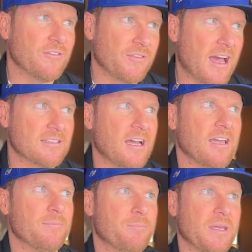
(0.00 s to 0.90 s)
In fact,
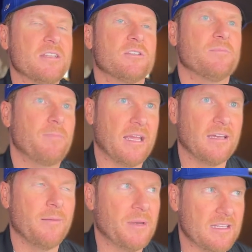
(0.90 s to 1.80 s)
I pitched my
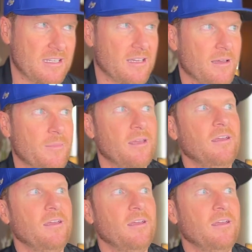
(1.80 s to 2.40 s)
company to him,